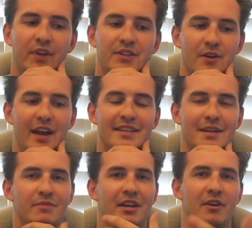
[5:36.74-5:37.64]
So that is
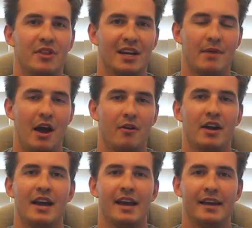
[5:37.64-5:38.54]
something to think
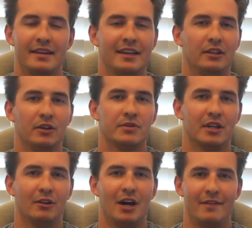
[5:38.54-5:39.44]
about. It did lose
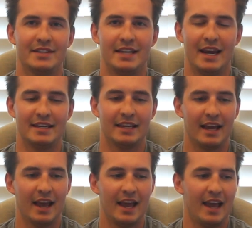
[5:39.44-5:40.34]
a lot of its heat,
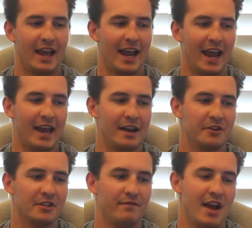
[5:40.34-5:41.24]
and
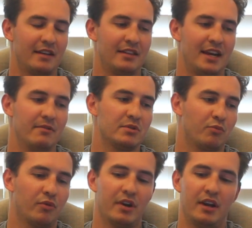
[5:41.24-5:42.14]
just the fact that it was
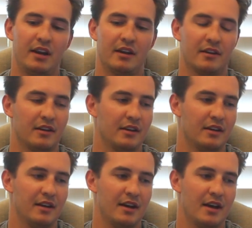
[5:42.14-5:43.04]
pretty
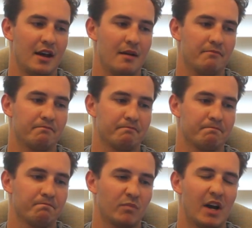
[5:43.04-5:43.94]
on
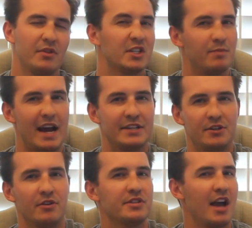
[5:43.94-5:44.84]
the
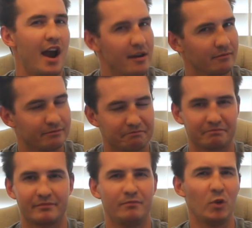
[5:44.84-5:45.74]
spicier side.
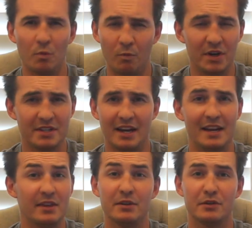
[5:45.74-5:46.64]
Wasn't
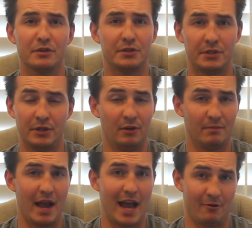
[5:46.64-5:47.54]
anything too
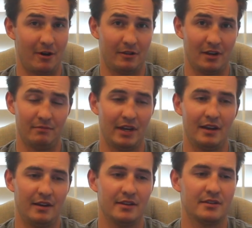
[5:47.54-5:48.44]
bad or anything, but
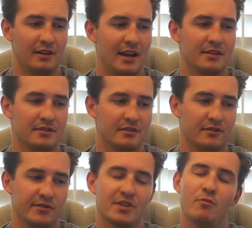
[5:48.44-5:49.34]
it
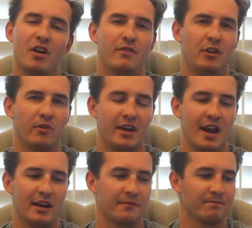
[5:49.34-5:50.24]
has somewhat of a little
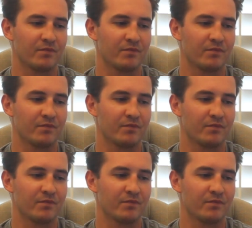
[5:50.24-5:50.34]
kick.